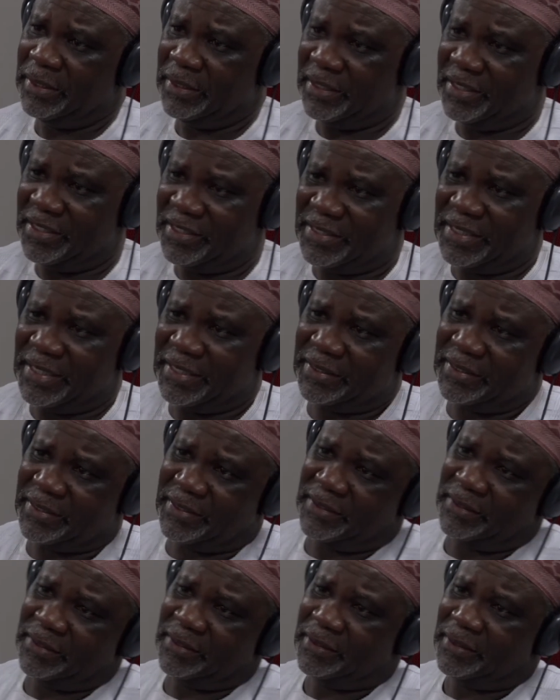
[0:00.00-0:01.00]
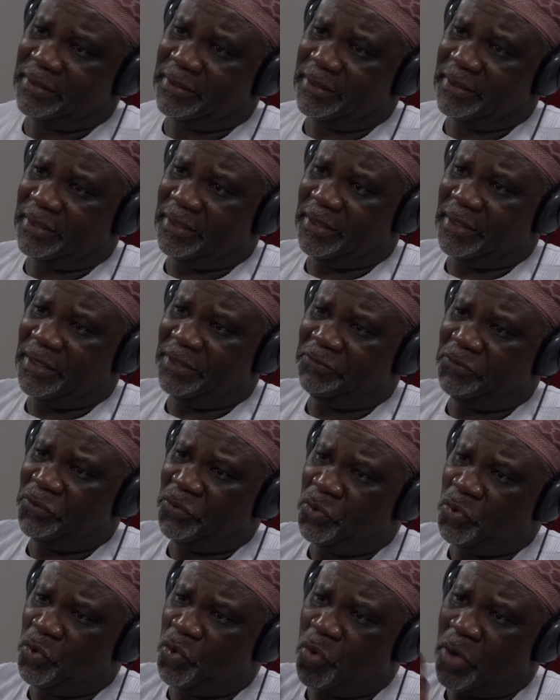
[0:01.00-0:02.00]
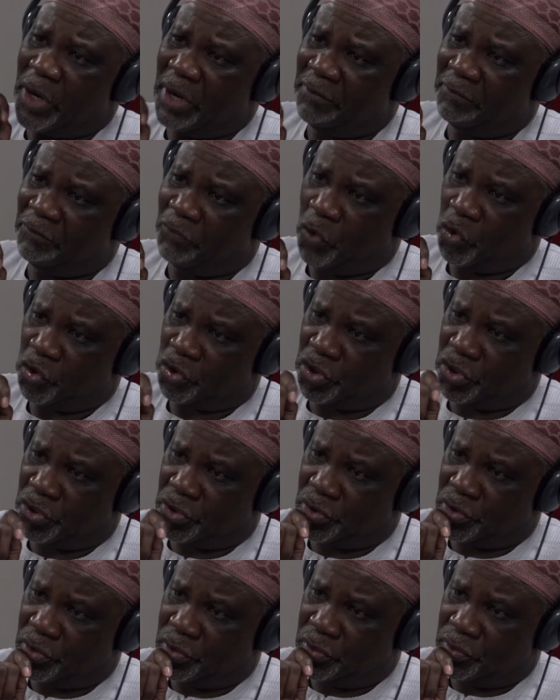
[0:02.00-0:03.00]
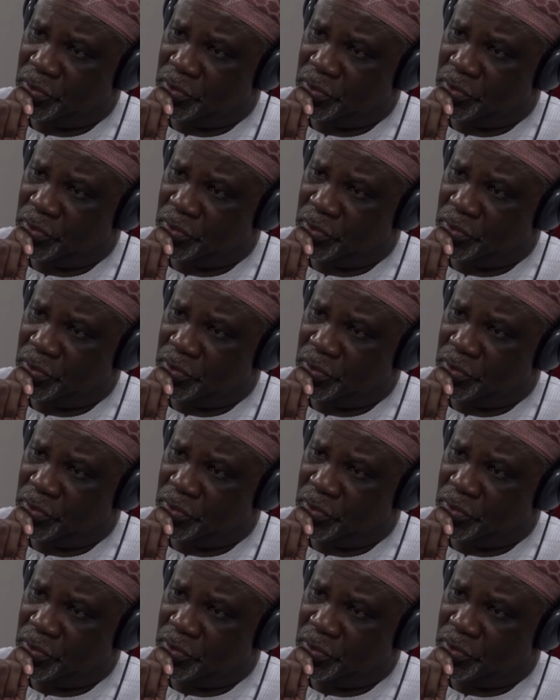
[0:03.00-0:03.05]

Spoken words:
is that if you go and vote,